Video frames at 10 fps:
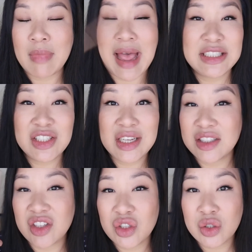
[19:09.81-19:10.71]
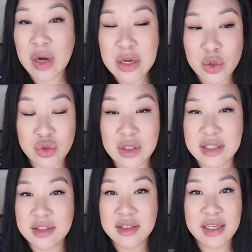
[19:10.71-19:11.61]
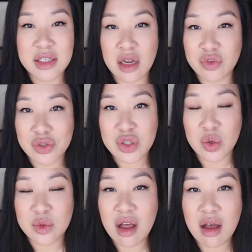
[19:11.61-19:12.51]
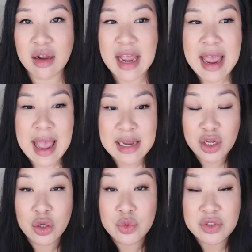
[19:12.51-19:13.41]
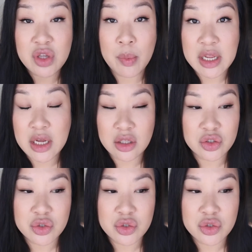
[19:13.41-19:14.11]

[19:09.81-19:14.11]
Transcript: I just think it's such a great neutral. It stays on for so long and it goes with so many colors.